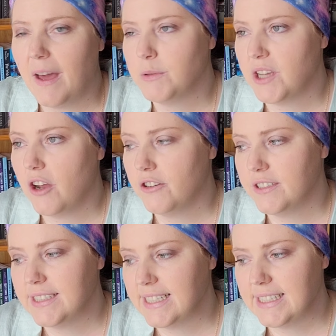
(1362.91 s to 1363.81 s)
that was
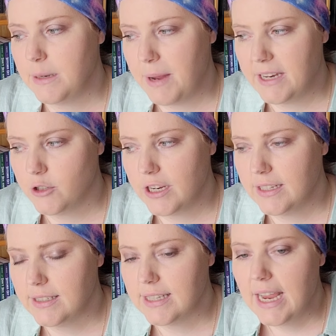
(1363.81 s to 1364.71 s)
160
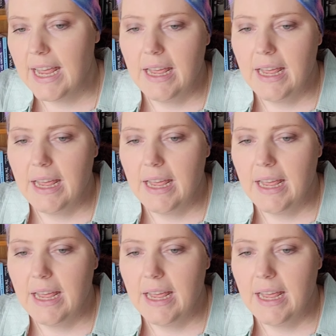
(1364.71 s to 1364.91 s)
pages